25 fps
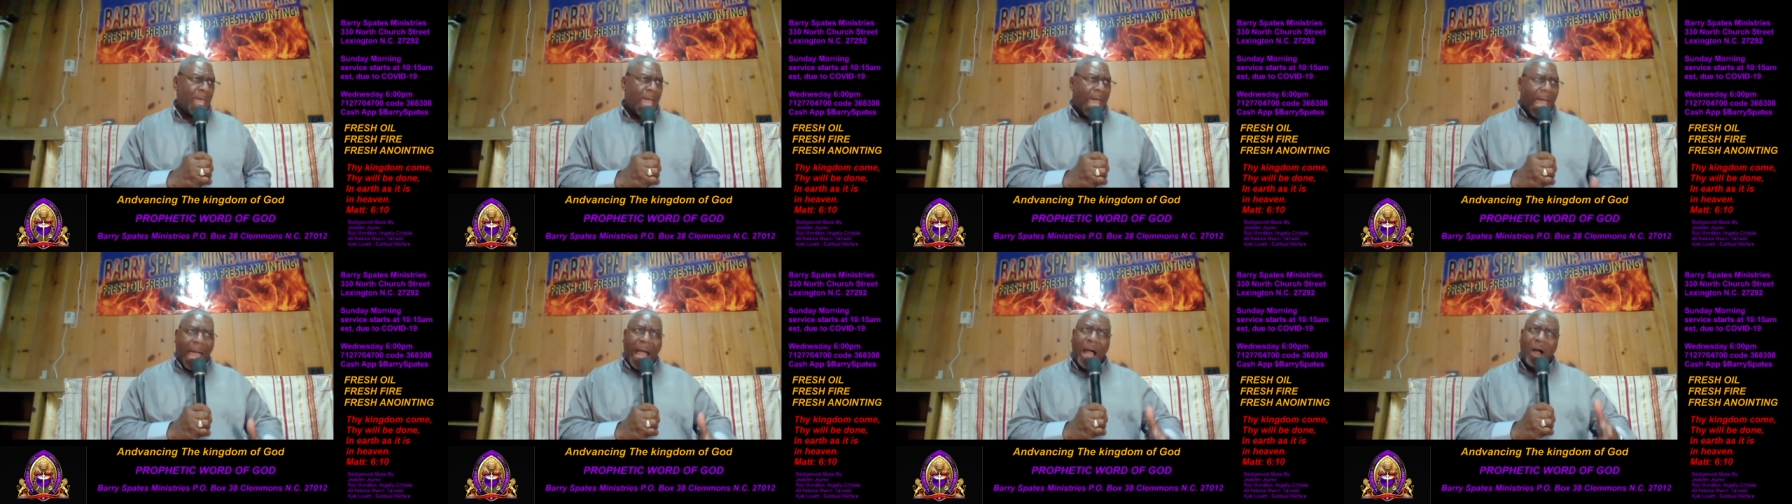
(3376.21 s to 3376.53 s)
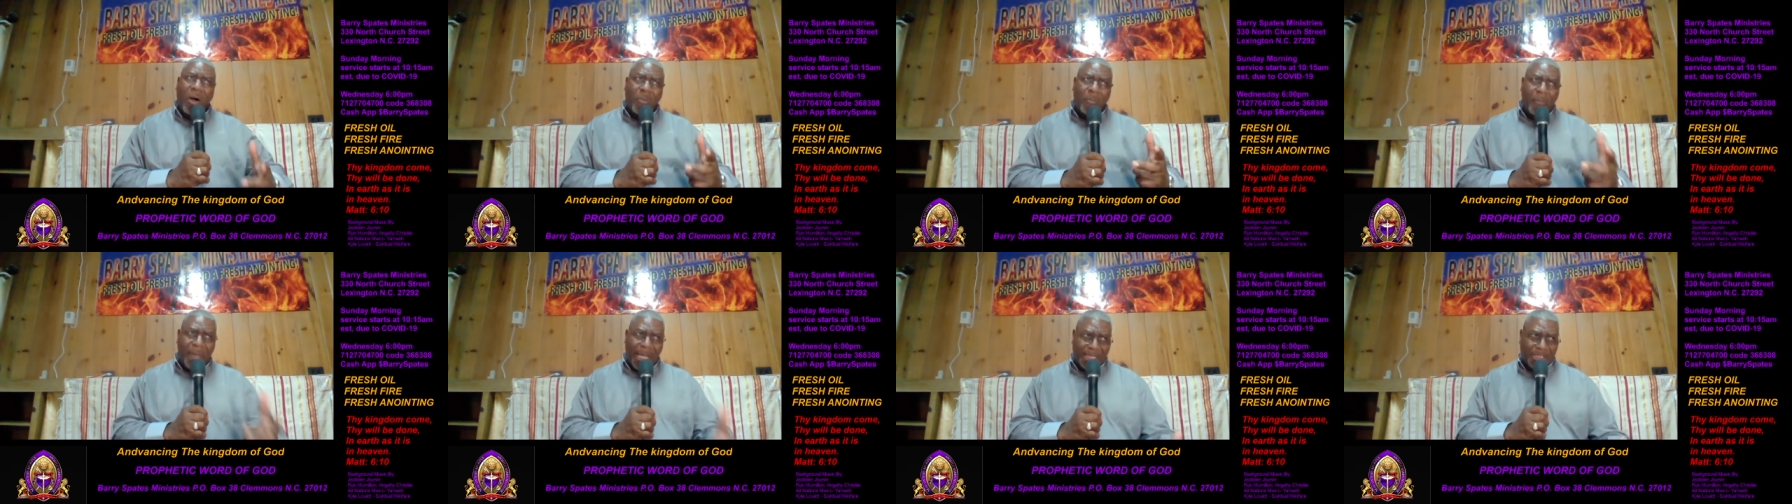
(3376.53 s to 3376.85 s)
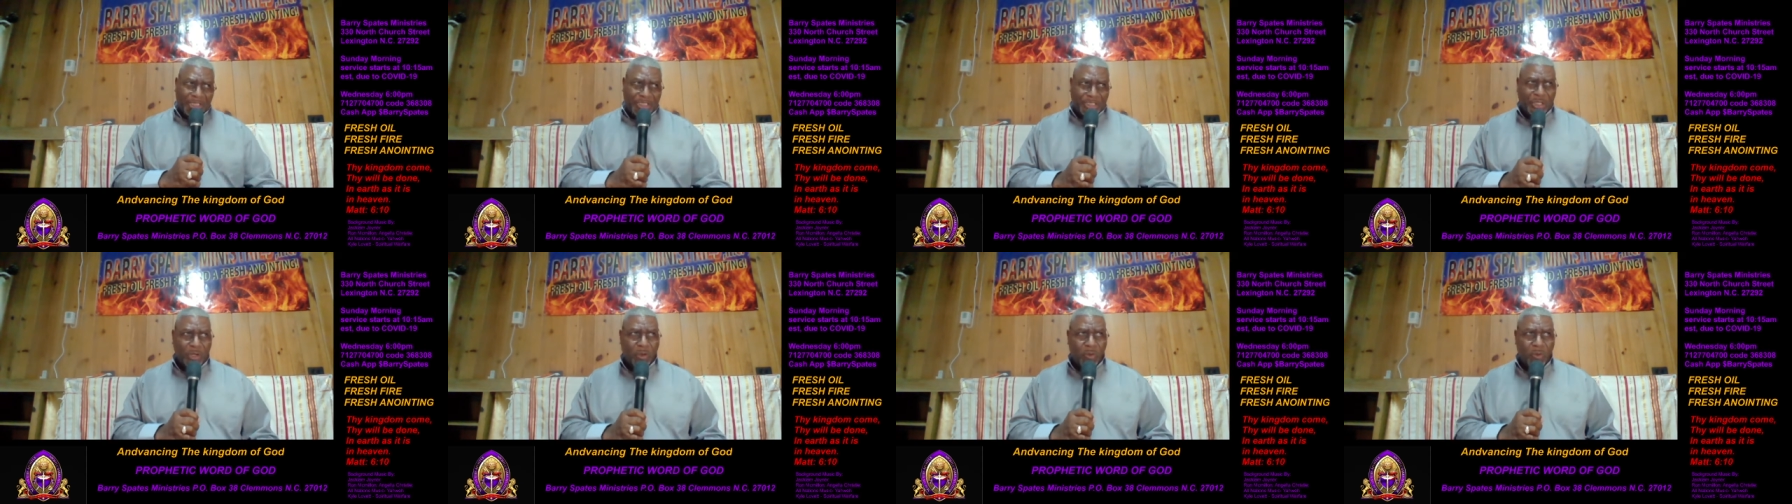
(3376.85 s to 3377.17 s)
I'll make
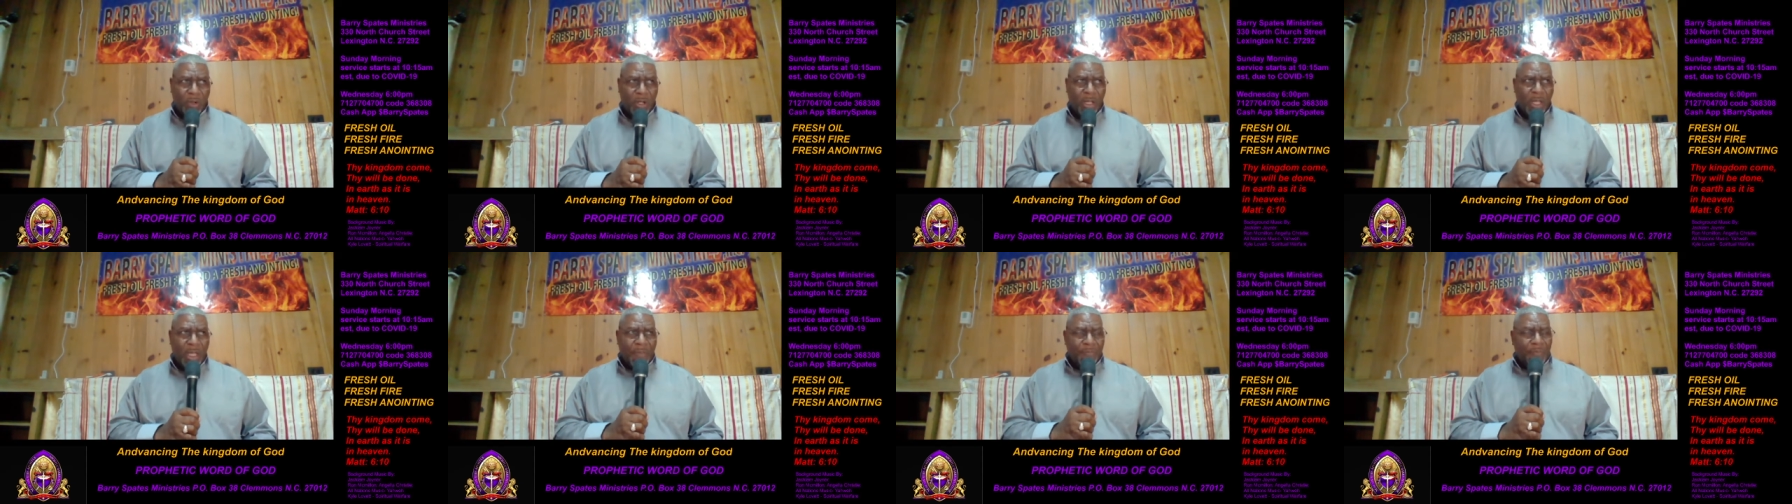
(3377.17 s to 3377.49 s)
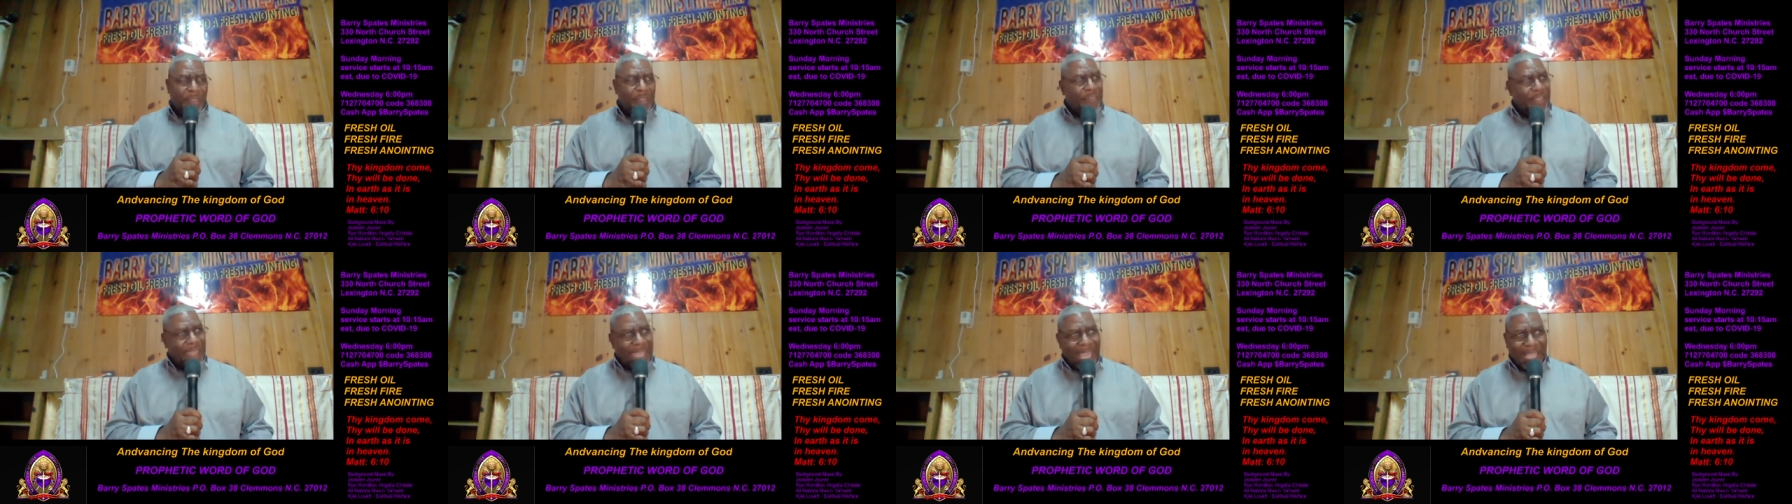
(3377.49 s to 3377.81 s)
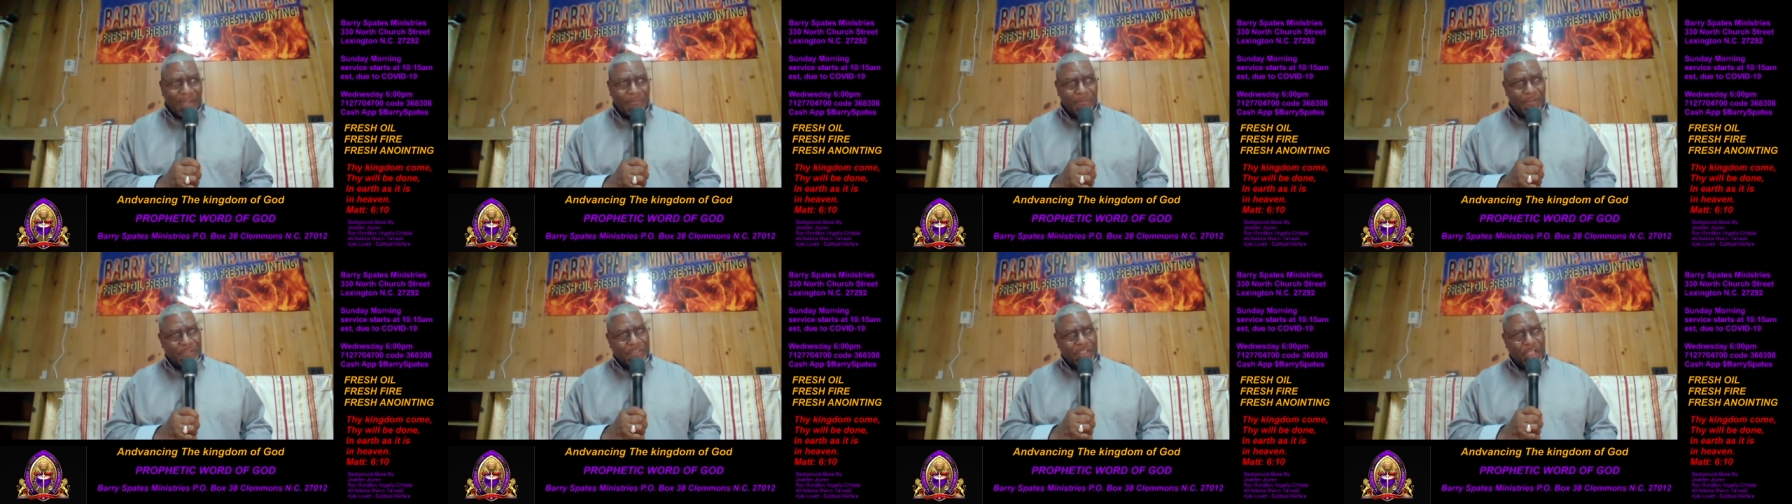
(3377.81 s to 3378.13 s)
sure that the
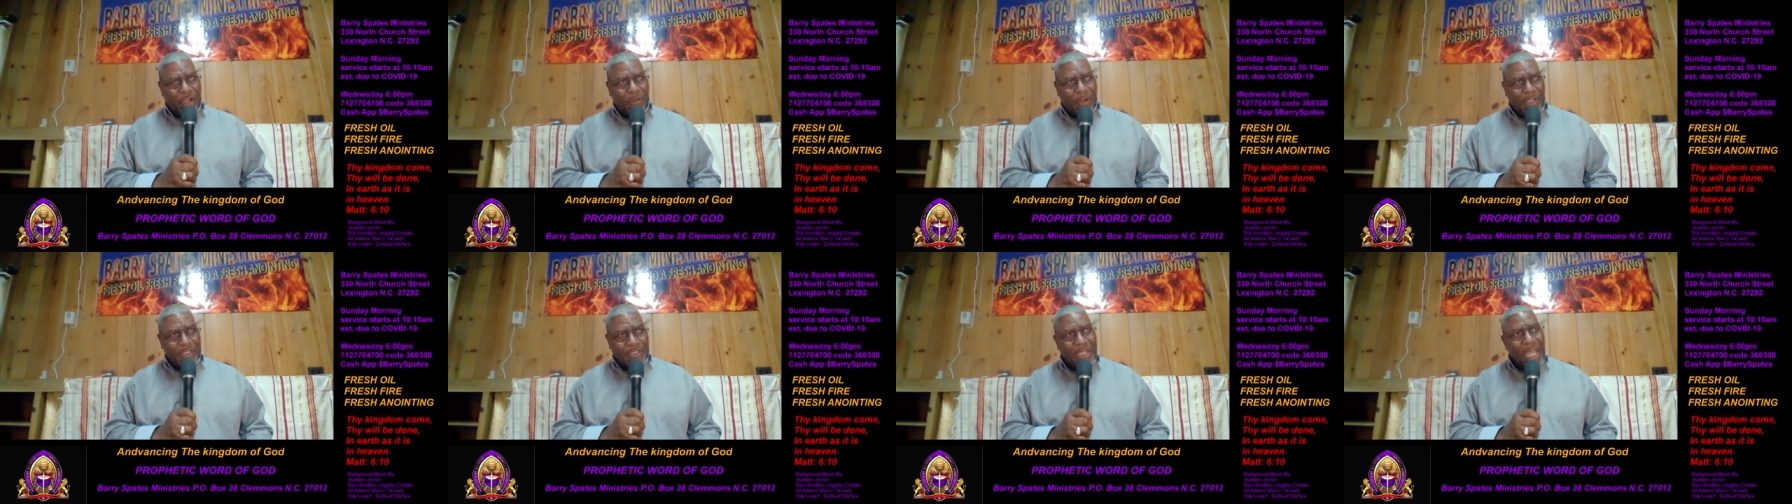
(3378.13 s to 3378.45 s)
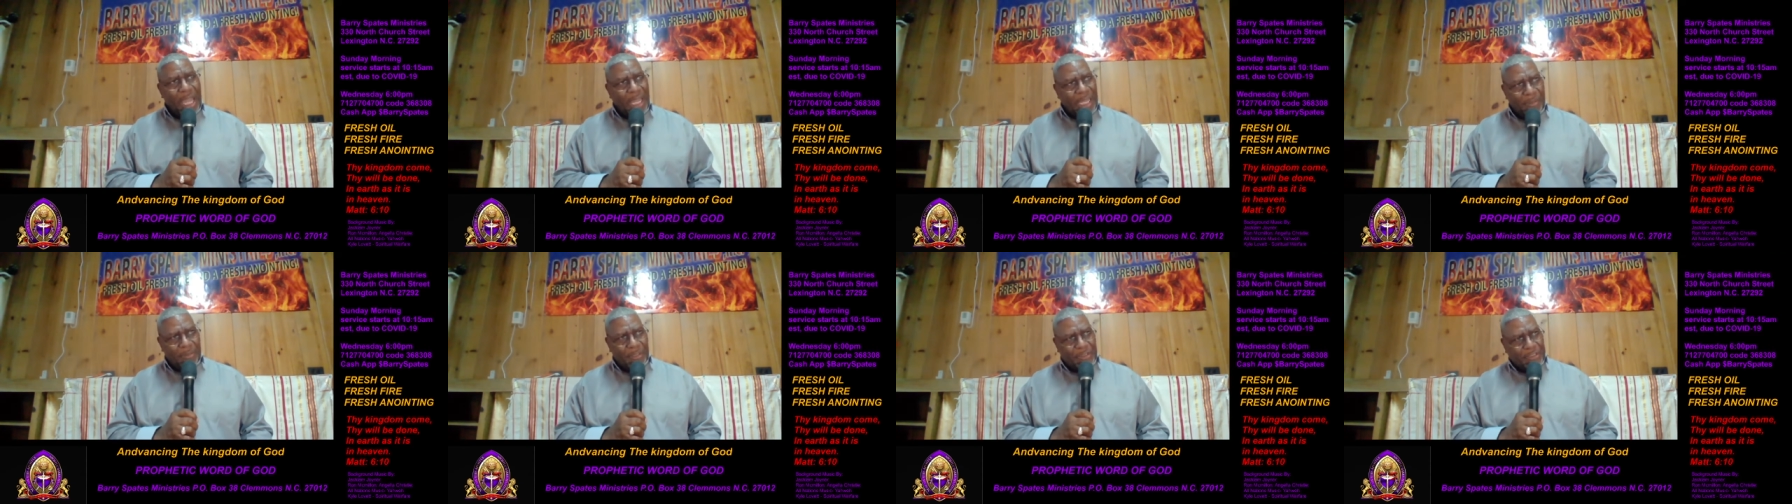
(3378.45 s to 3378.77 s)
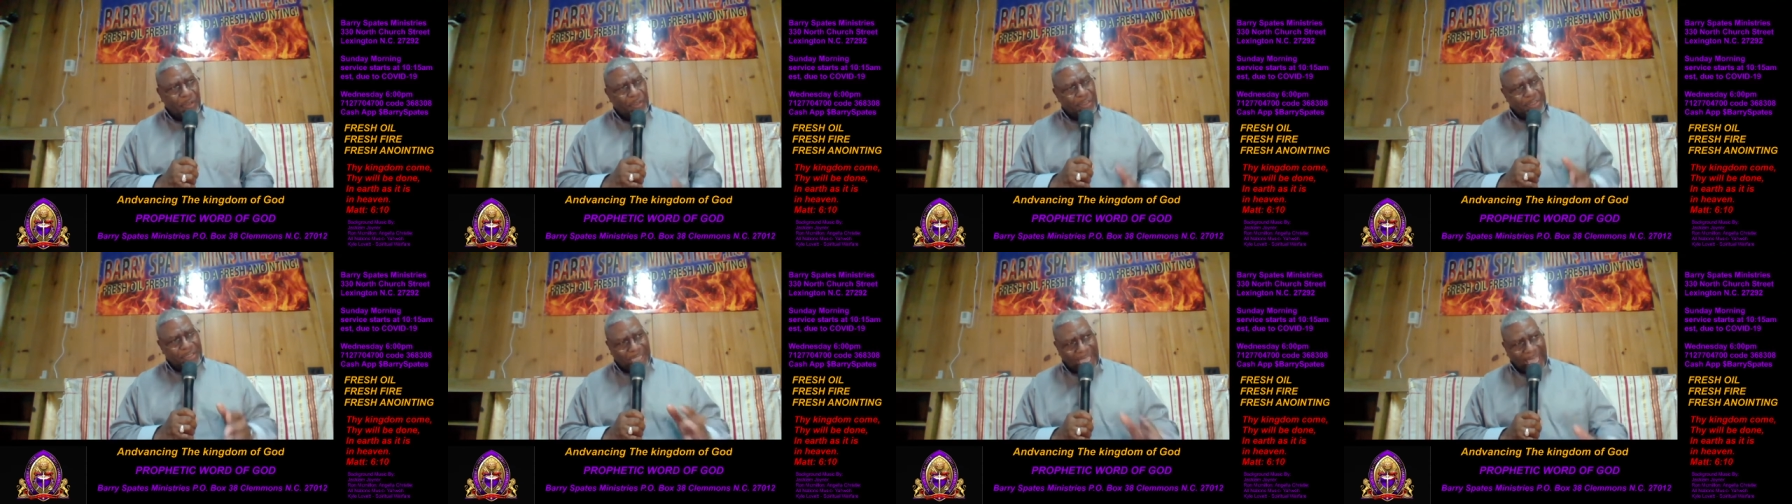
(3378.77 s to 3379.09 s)
adversary is not able
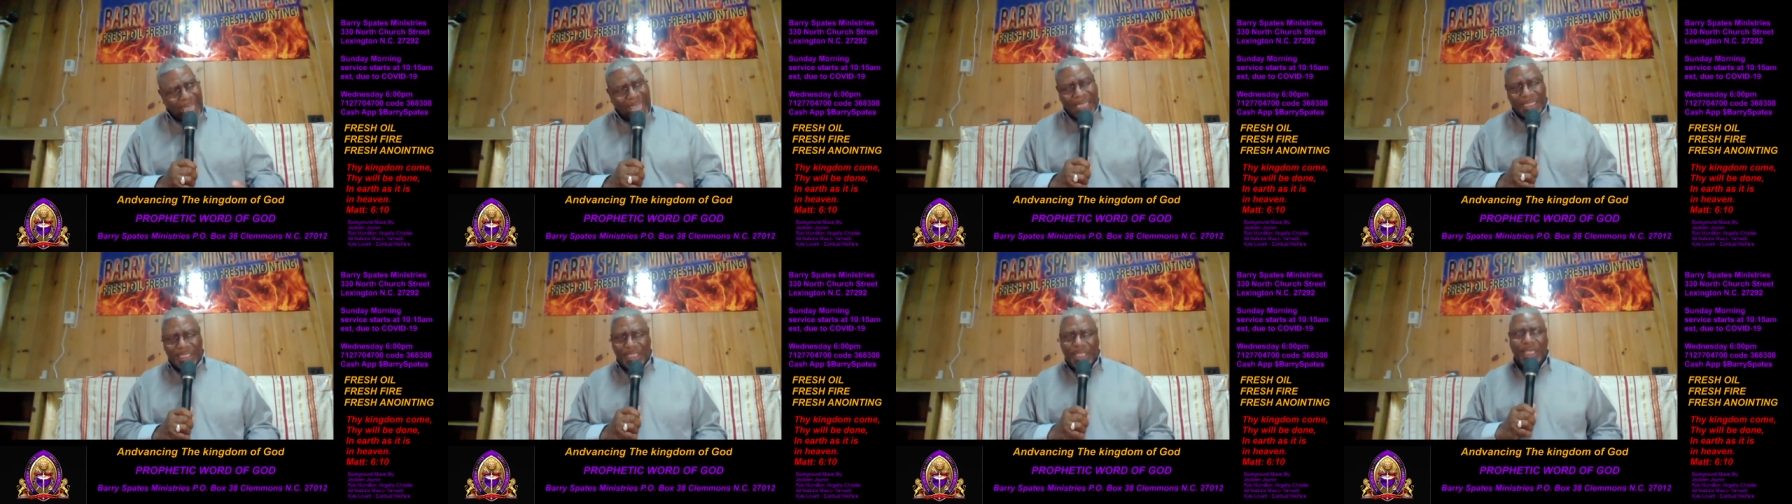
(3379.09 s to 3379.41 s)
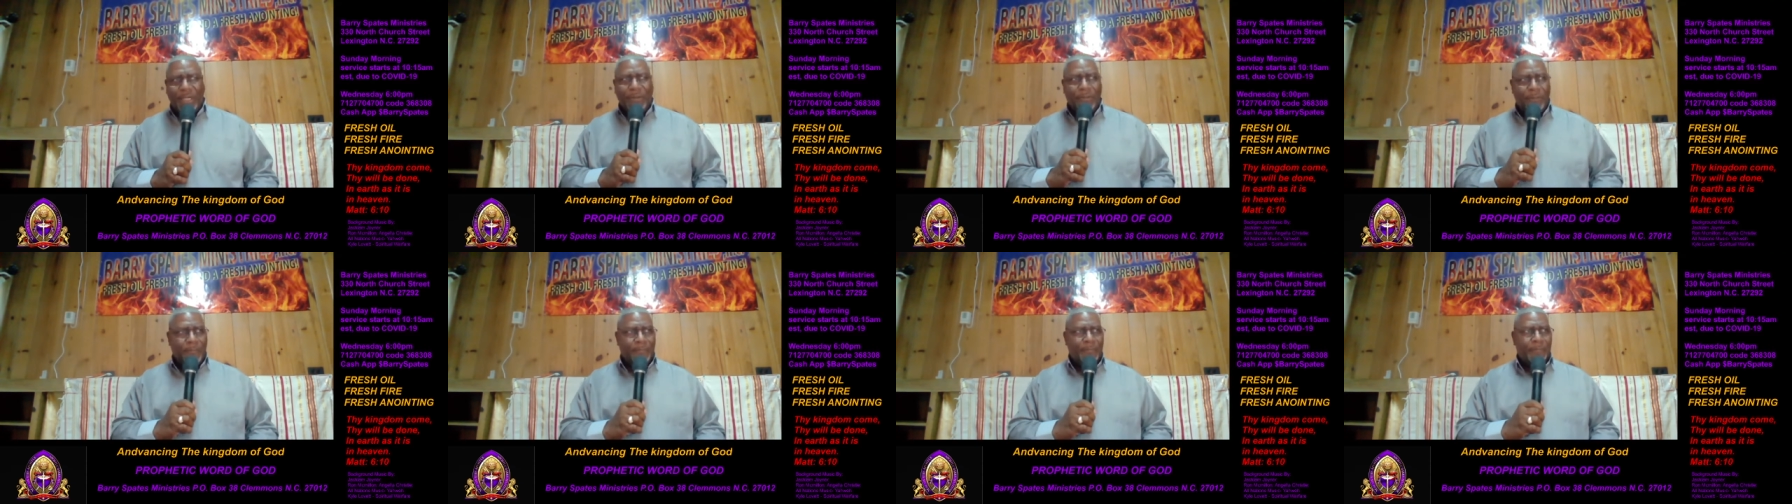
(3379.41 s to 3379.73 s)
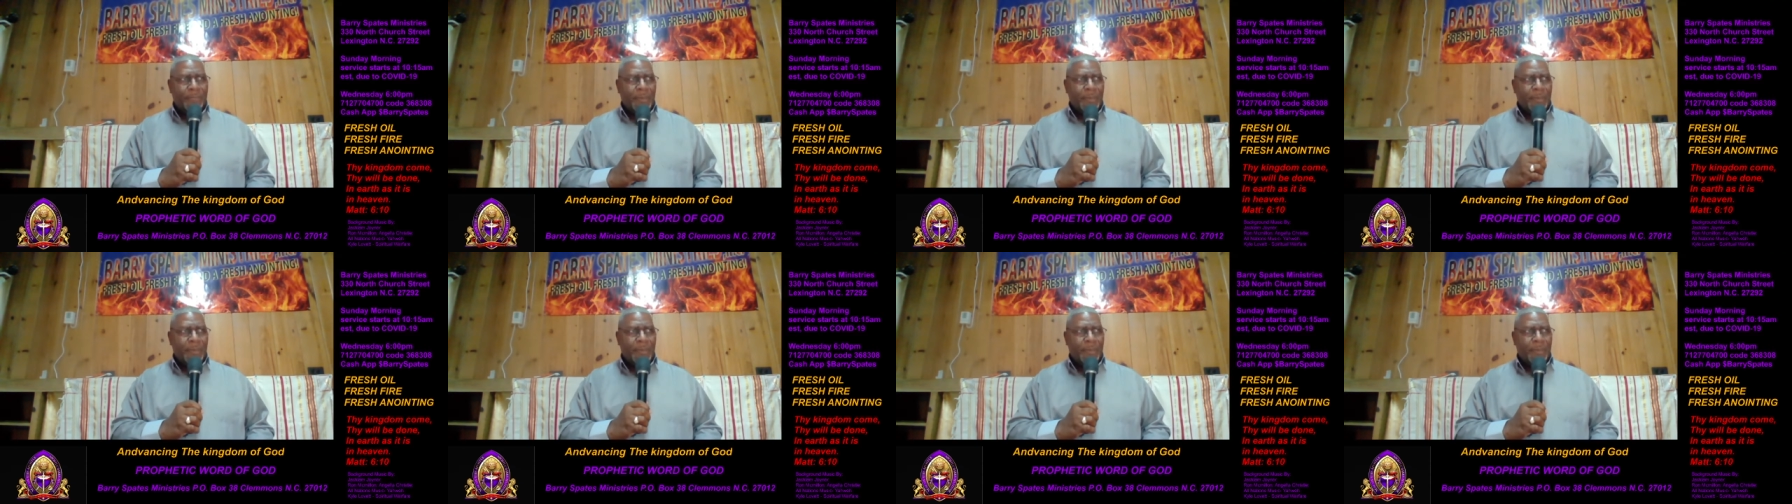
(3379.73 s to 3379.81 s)
to attack you.